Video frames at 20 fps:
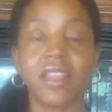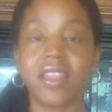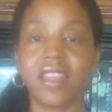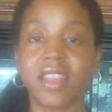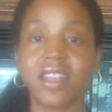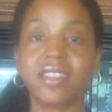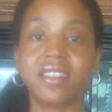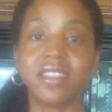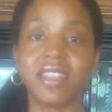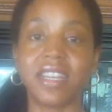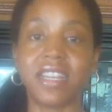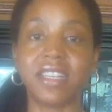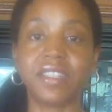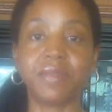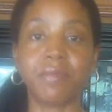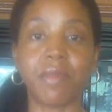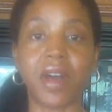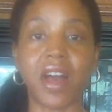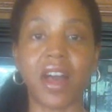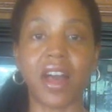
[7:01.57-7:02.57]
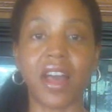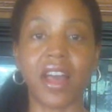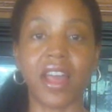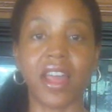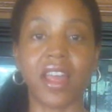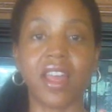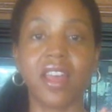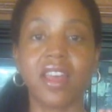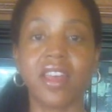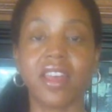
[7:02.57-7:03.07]
this is
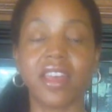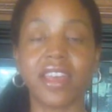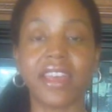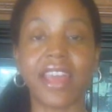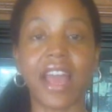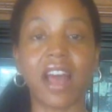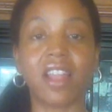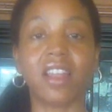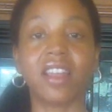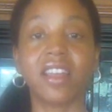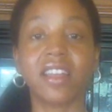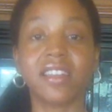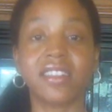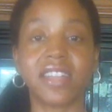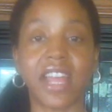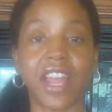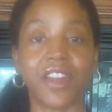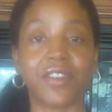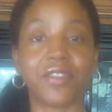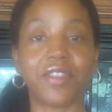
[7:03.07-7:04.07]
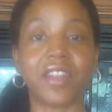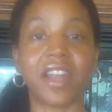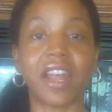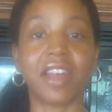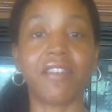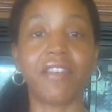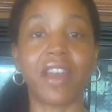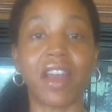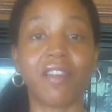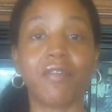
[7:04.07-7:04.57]
my gallon container that I
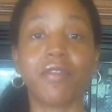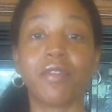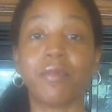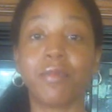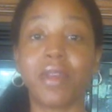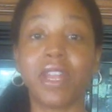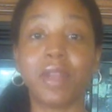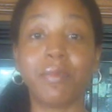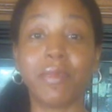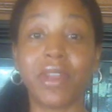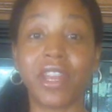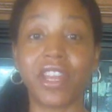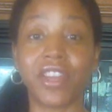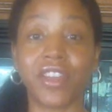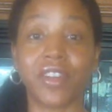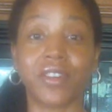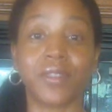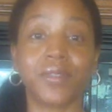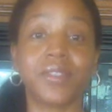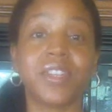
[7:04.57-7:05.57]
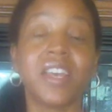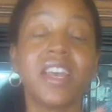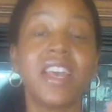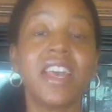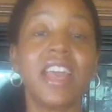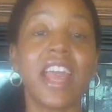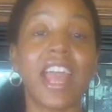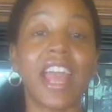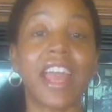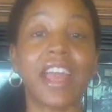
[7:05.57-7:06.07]
have had for many, many years.
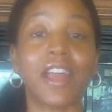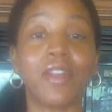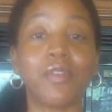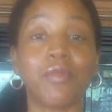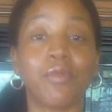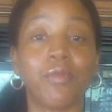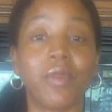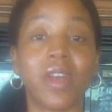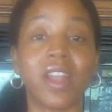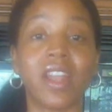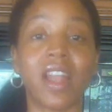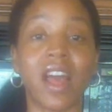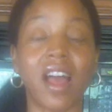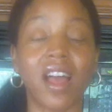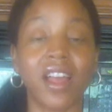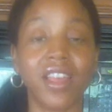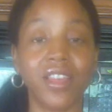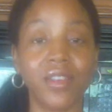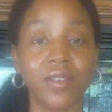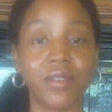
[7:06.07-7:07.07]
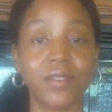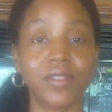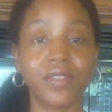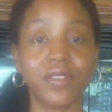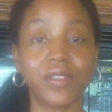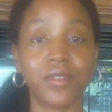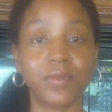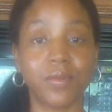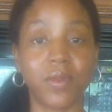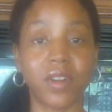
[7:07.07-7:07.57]
And when I
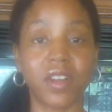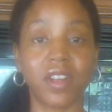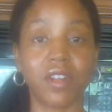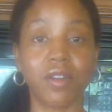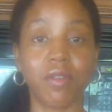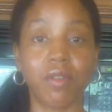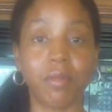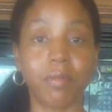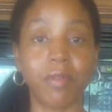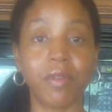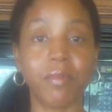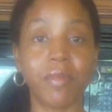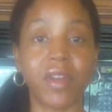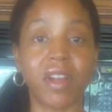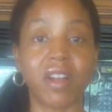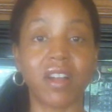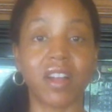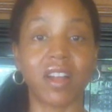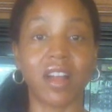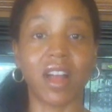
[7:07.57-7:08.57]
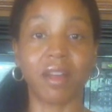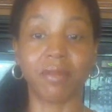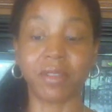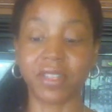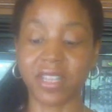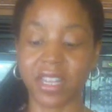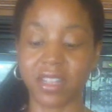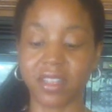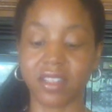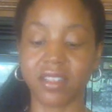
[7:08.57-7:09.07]
used to work in corporate America, I
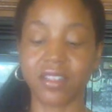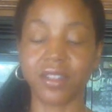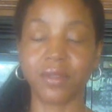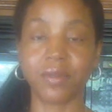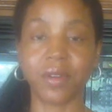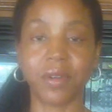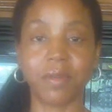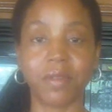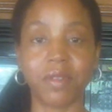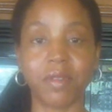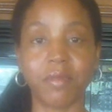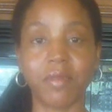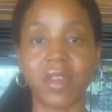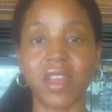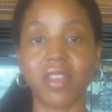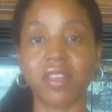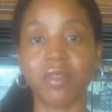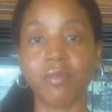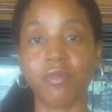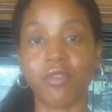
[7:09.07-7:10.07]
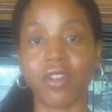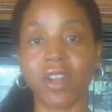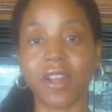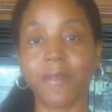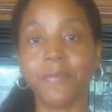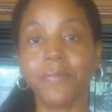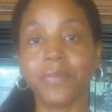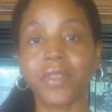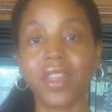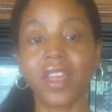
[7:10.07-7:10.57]
would take this to work with me in the
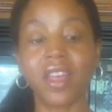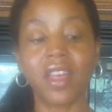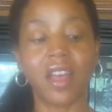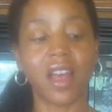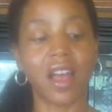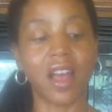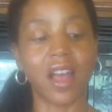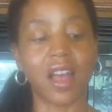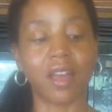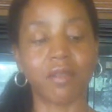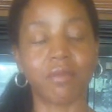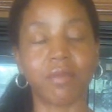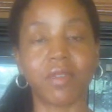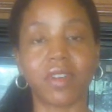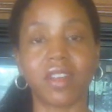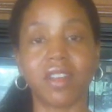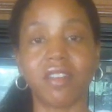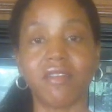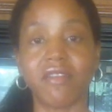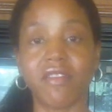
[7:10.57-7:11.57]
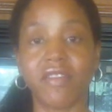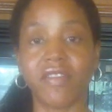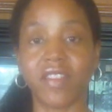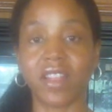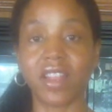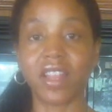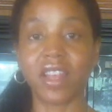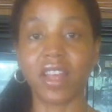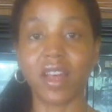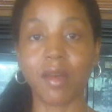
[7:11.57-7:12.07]
morning. I would
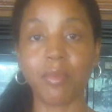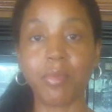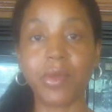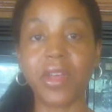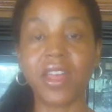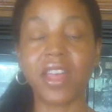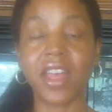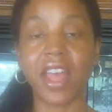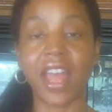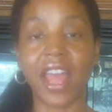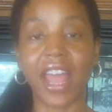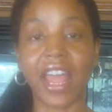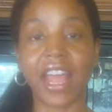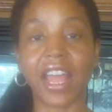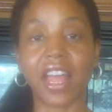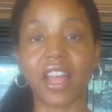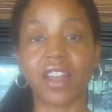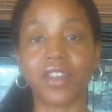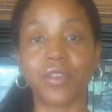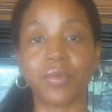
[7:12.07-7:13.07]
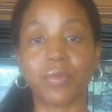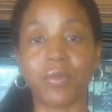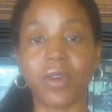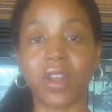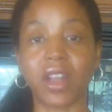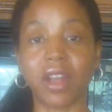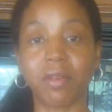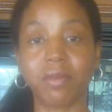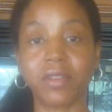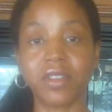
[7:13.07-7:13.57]
fill it up, and
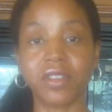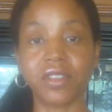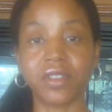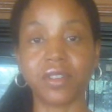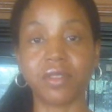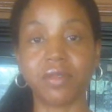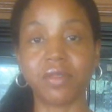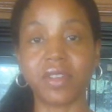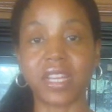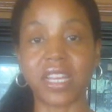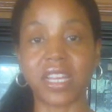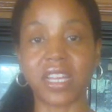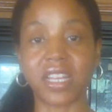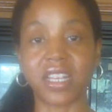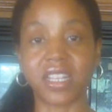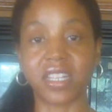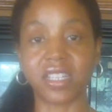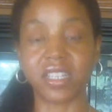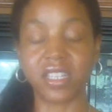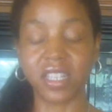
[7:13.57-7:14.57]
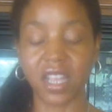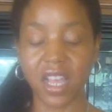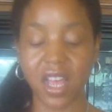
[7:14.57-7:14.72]
what I would do is